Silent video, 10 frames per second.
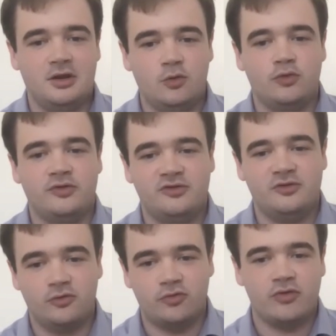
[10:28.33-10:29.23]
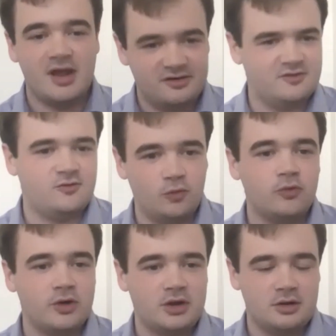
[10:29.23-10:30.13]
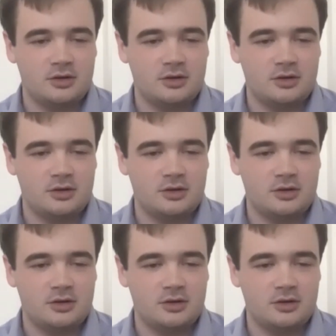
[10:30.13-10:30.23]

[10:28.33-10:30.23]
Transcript: in order to create a story?